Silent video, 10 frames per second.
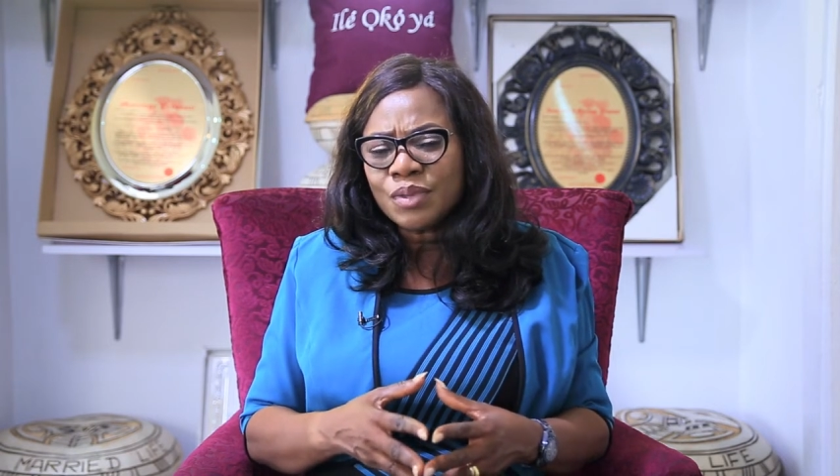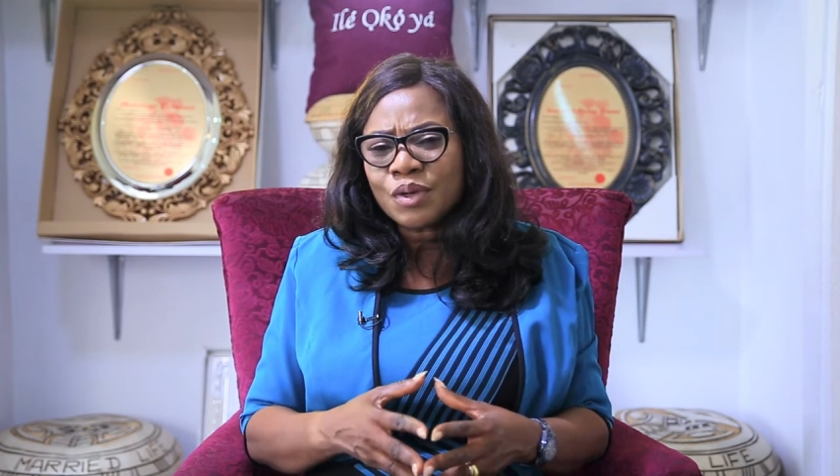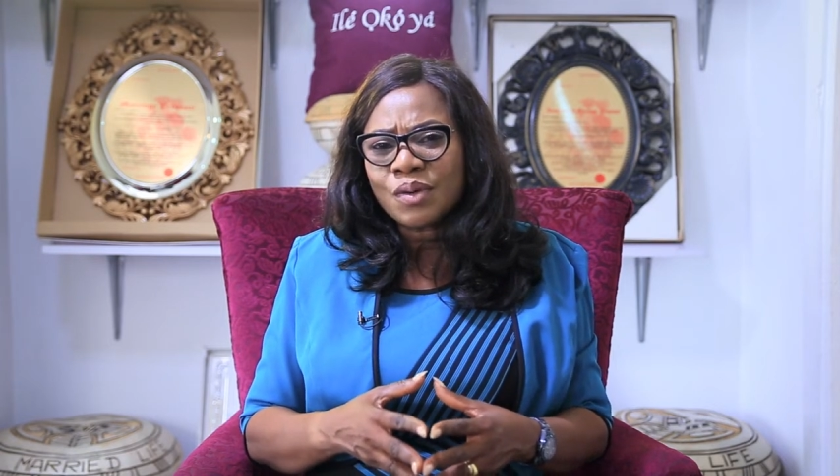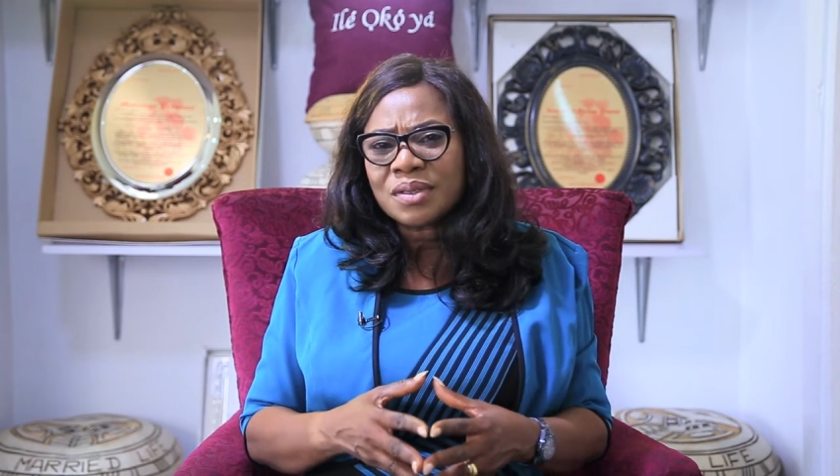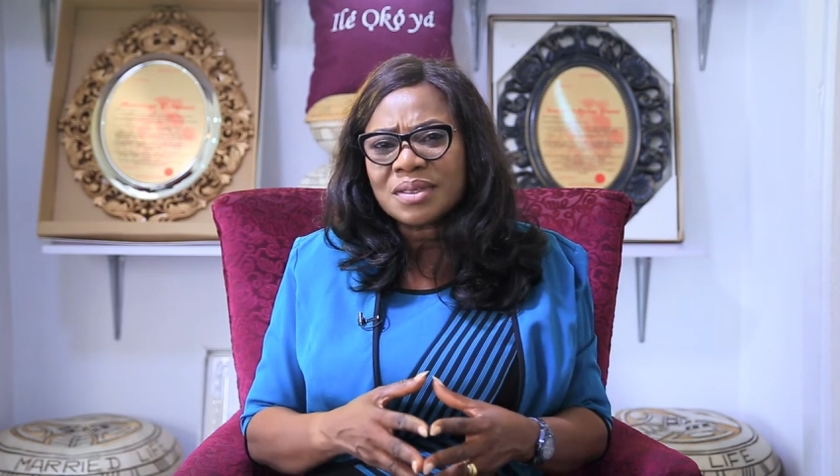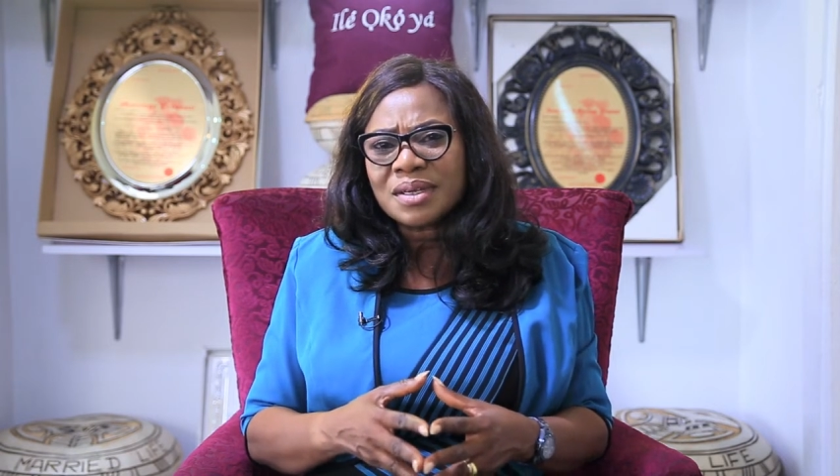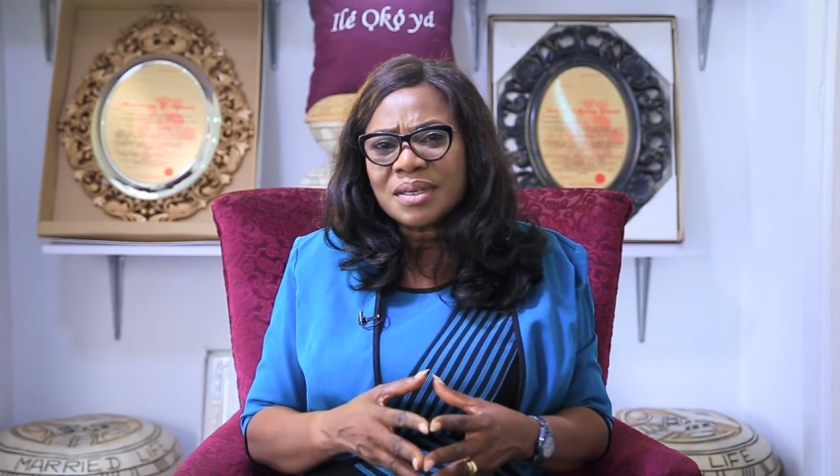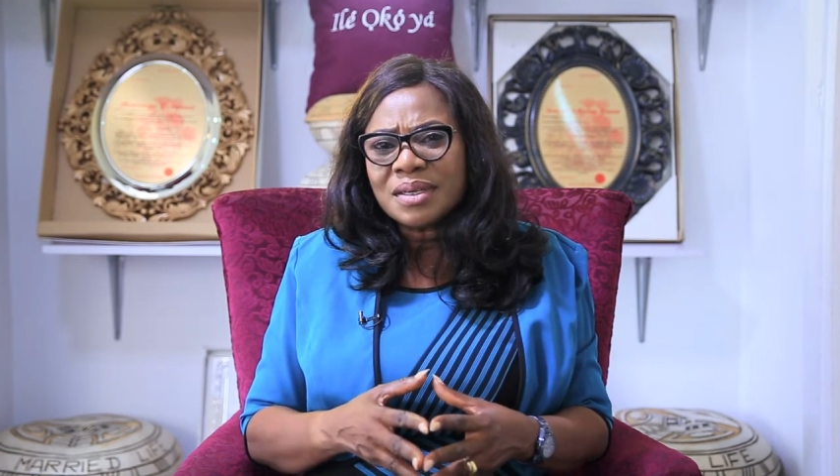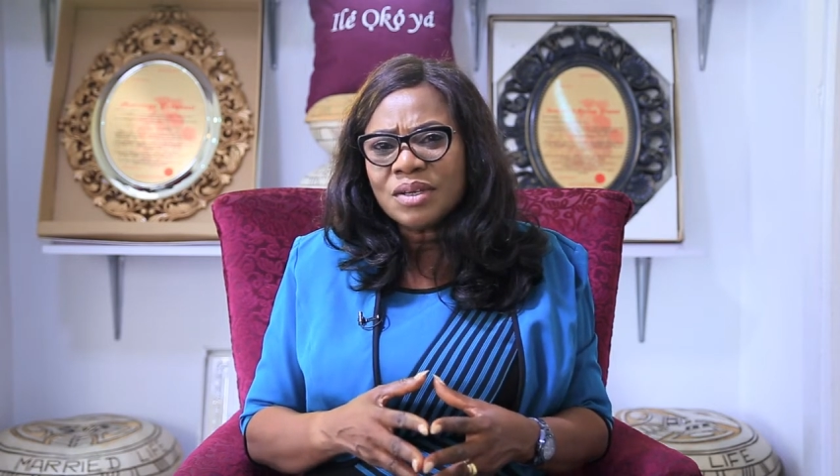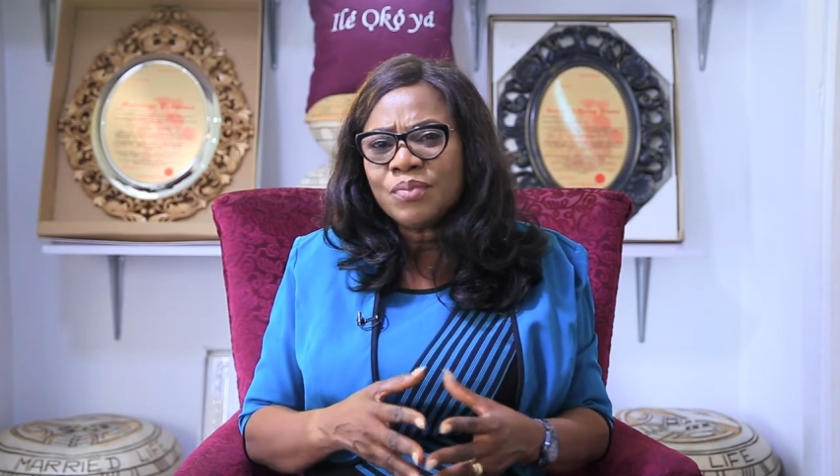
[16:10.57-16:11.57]
because
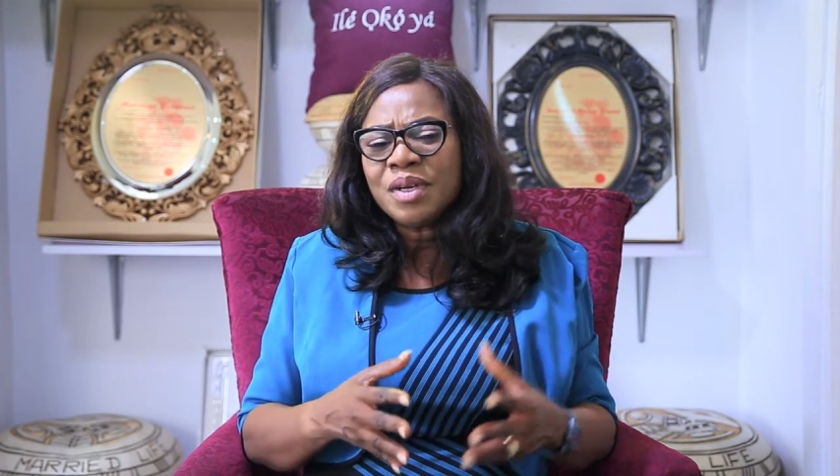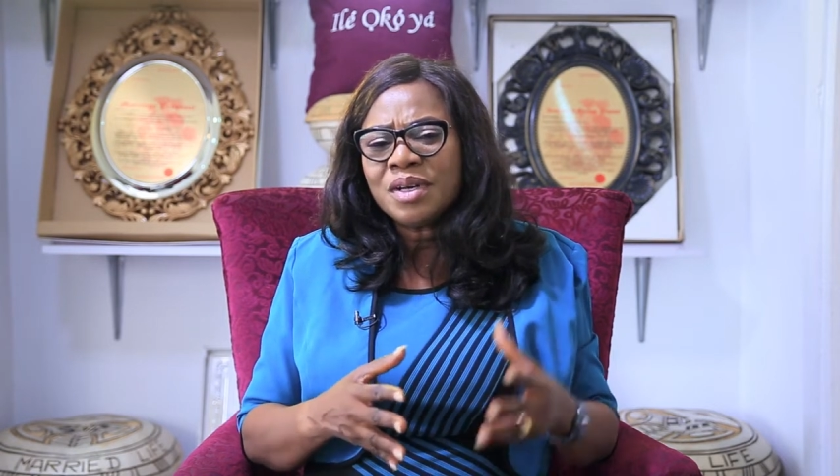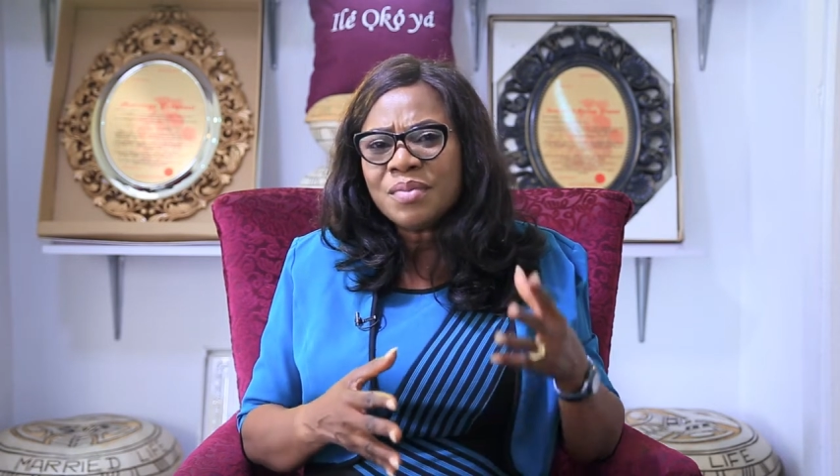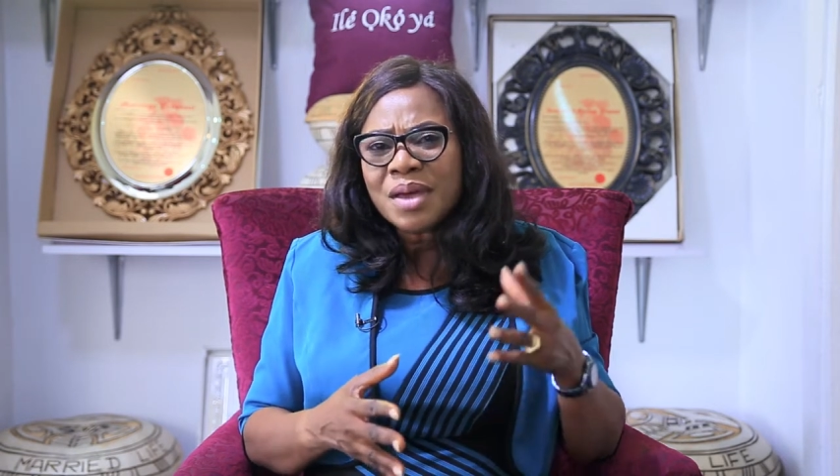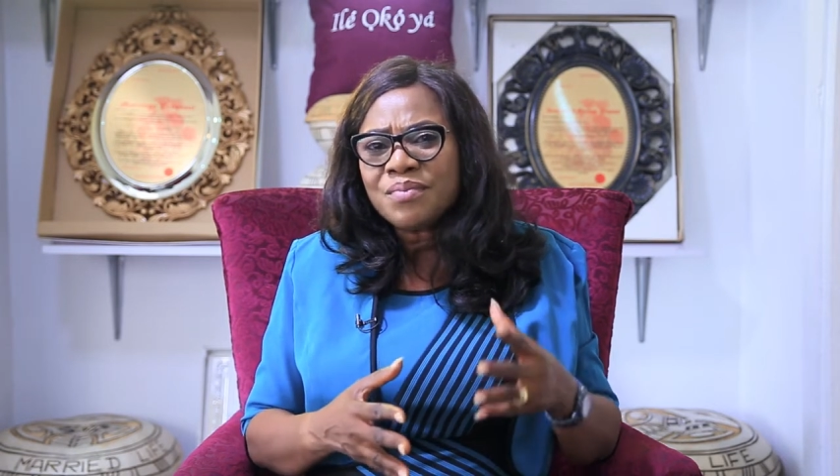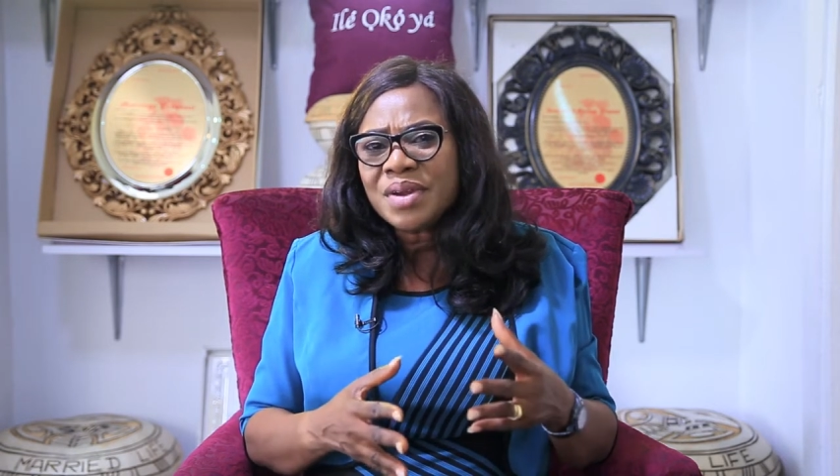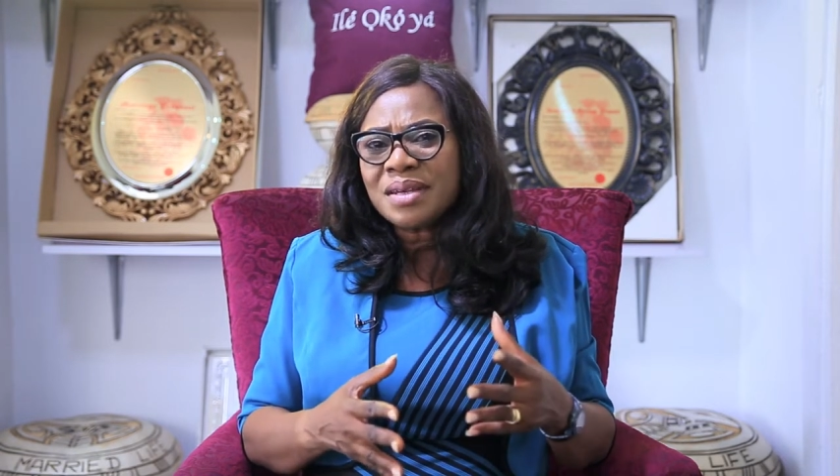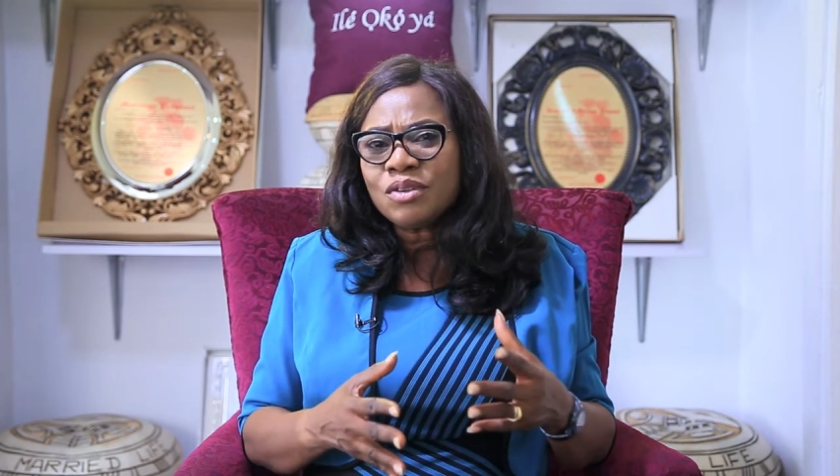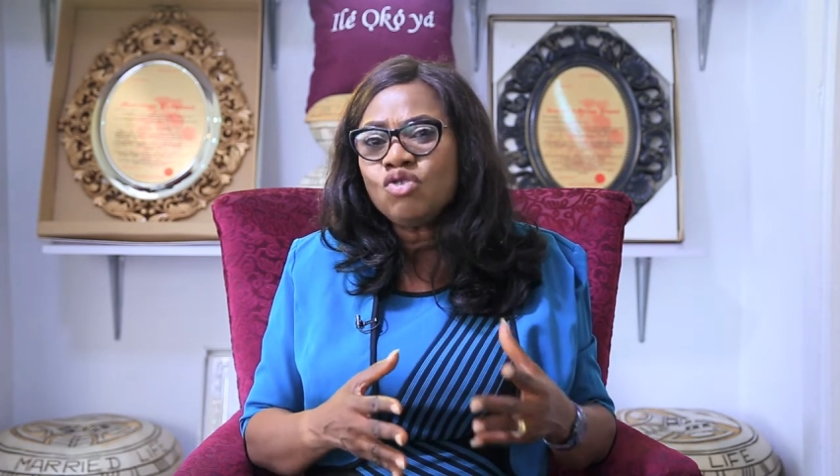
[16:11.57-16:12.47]
you'll be remembering,